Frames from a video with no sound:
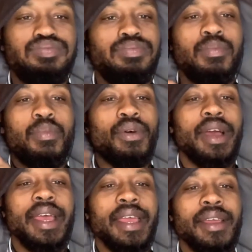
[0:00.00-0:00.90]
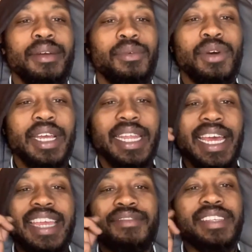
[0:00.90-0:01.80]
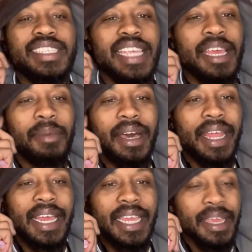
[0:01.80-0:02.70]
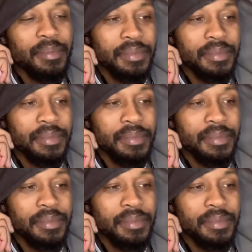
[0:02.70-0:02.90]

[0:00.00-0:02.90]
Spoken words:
Boy, what can I even say about that game?